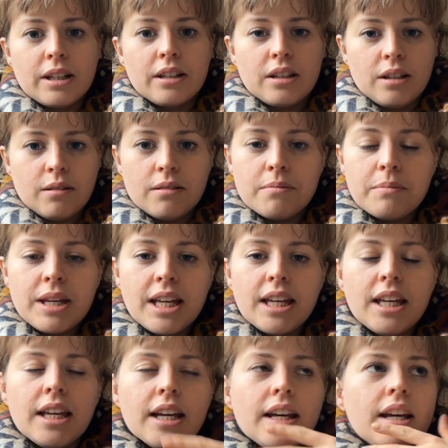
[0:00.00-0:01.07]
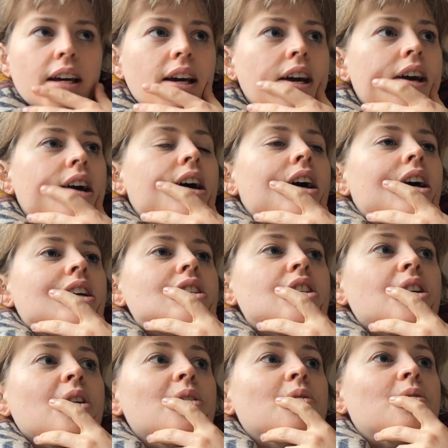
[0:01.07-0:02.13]
you and me
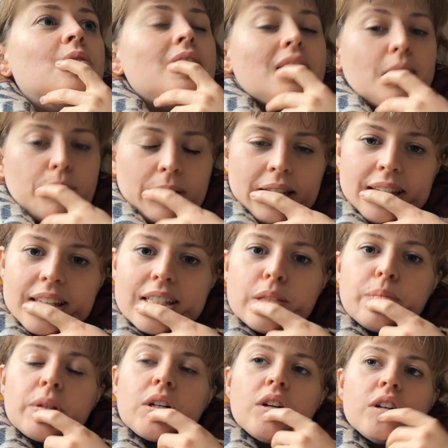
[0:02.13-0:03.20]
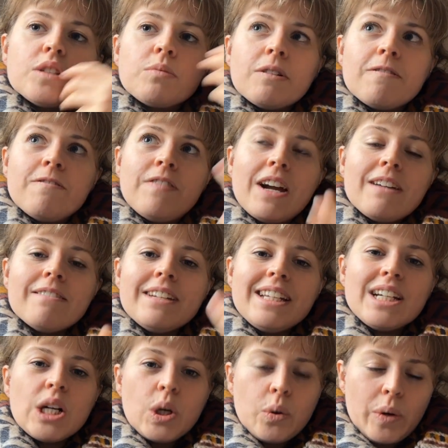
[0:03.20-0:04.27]
so visibly, is because we're very
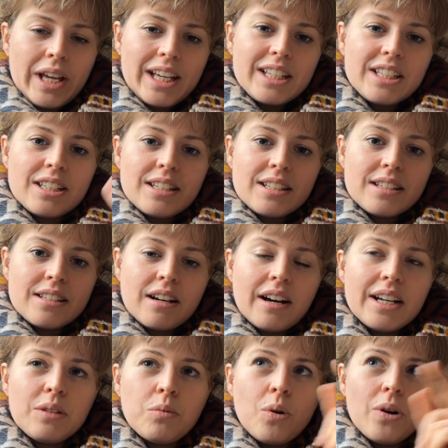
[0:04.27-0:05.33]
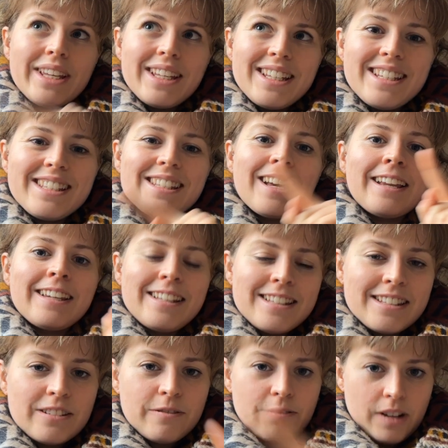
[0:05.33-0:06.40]
quick to decide what is and
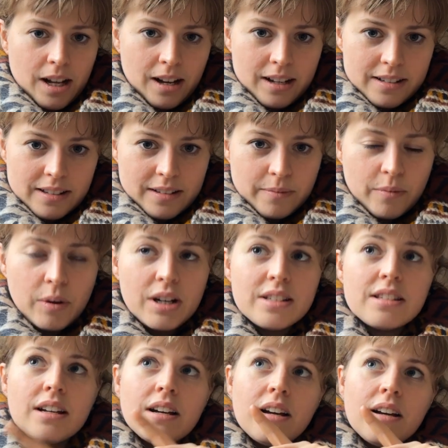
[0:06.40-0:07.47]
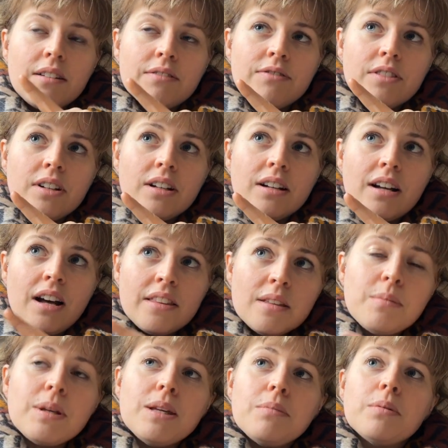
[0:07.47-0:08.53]
isn't for us. Whereas for other
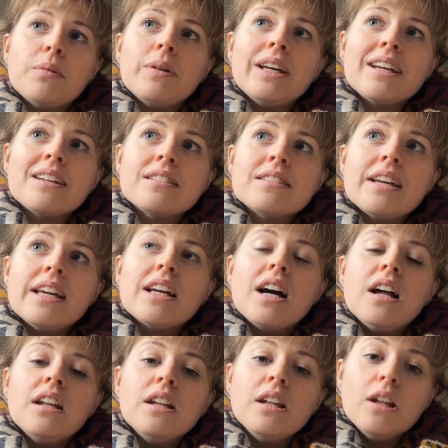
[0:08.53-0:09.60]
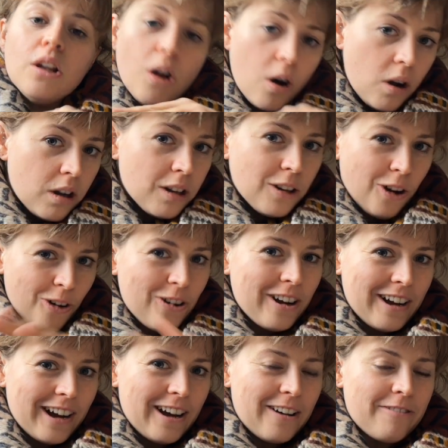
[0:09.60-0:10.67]
people, it can take a lot
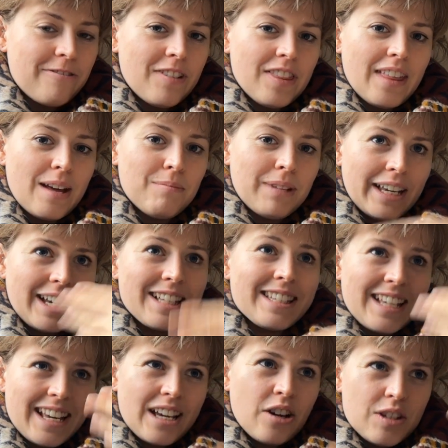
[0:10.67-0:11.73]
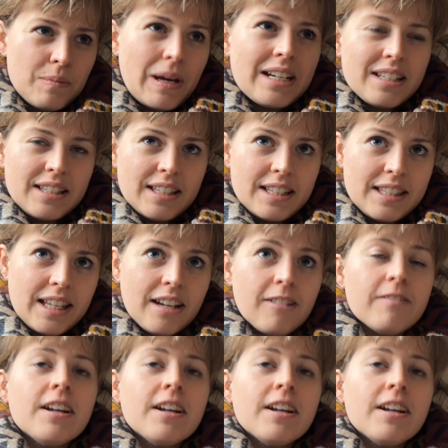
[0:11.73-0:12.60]
longer for them. Like I say, it goes back to this thing of,